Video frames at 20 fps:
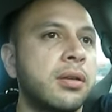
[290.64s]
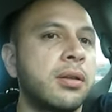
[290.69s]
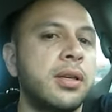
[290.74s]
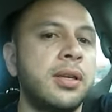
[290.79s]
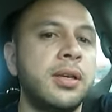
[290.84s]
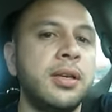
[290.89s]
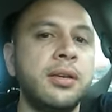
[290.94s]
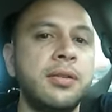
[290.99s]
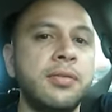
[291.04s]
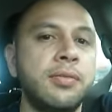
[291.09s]

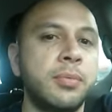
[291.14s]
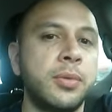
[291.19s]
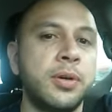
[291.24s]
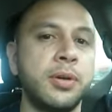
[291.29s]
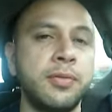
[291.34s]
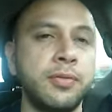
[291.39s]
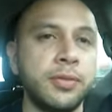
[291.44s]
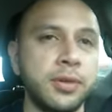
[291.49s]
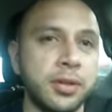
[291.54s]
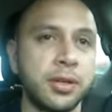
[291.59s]
Eve
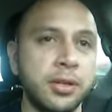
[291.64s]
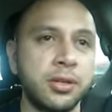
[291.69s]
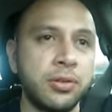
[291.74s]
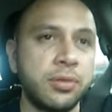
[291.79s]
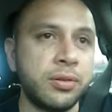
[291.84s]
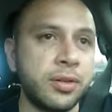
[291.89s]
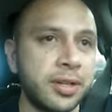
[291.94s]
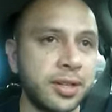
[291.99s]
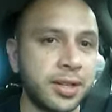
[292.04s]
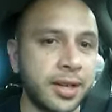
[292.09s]
motherfucking
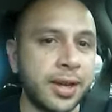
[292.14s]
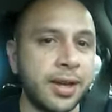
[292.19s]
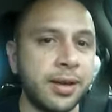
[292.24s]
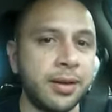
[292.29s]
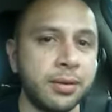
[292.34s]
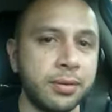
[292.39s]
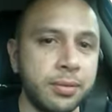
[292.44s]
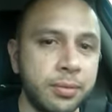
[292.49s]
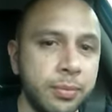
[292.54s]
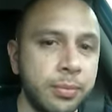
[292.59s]
tricked
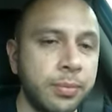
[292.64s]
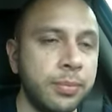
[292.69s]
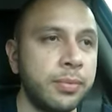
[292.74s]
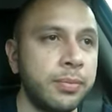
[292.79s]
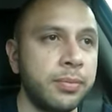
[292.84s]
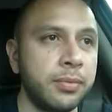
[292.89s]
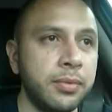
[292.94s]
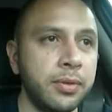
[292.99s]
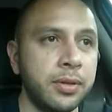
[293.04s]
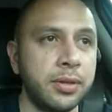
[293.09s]

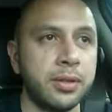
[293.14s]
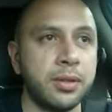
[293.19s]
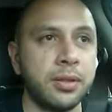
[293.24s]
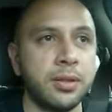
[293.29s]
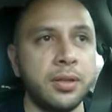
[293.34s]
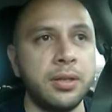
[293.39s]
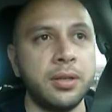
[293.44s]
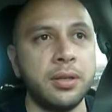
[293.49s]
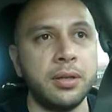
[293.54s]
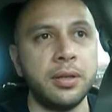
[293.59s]
Adam to
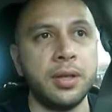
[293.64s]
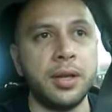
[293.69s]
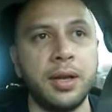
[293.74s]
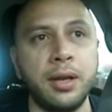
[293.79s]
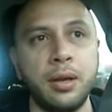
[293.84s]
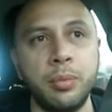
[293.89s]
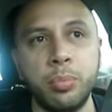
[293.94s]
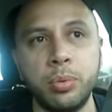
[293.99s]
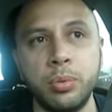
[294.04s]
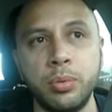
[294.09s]
eating the
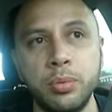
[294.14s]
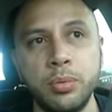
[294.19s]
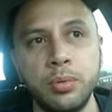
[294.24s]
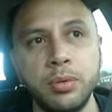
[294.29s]
apple.